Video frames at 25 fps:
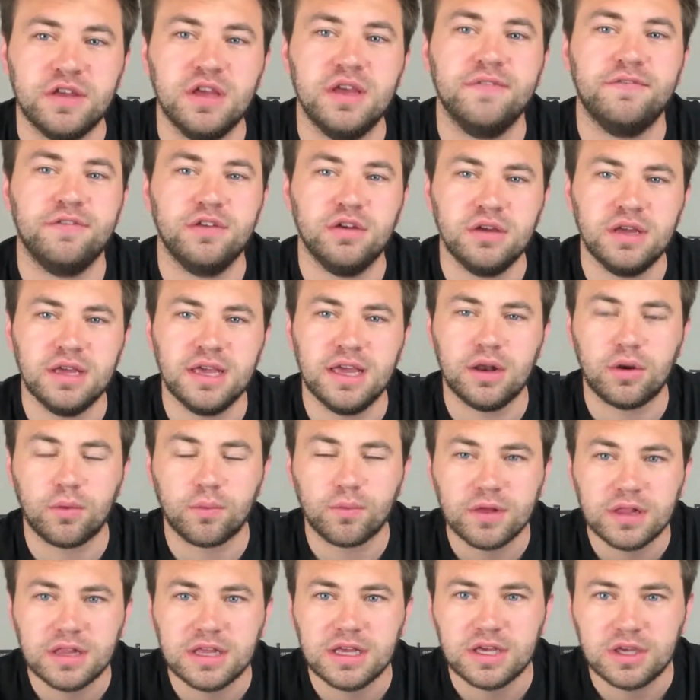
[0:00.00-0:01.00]
if you can get a
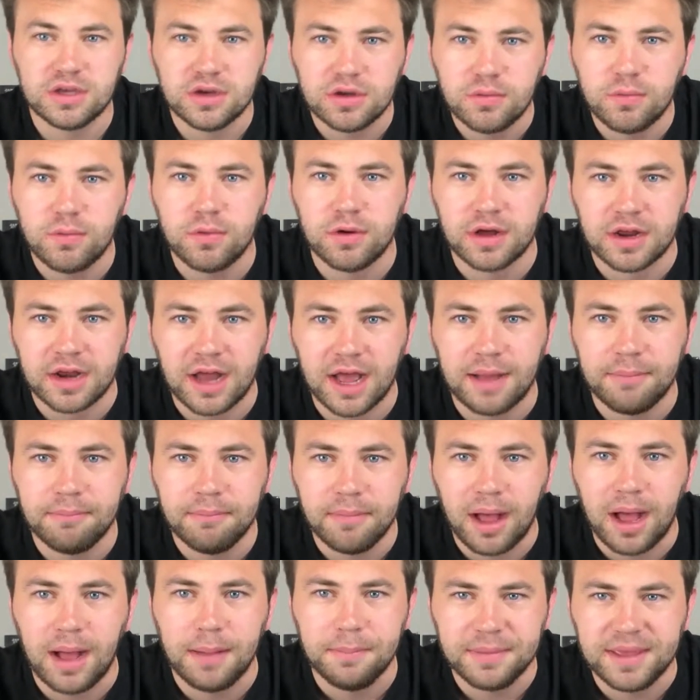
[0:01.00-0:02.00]
really good one,
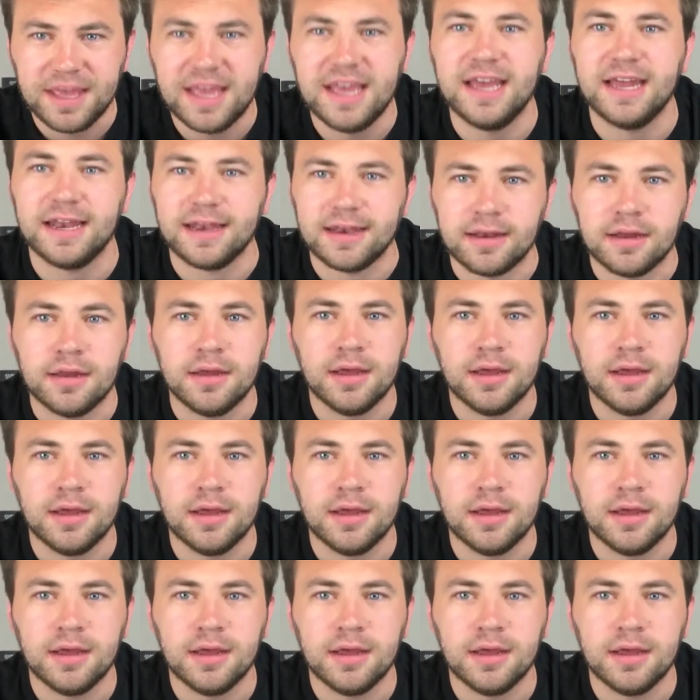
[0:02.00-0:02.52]
I'm in.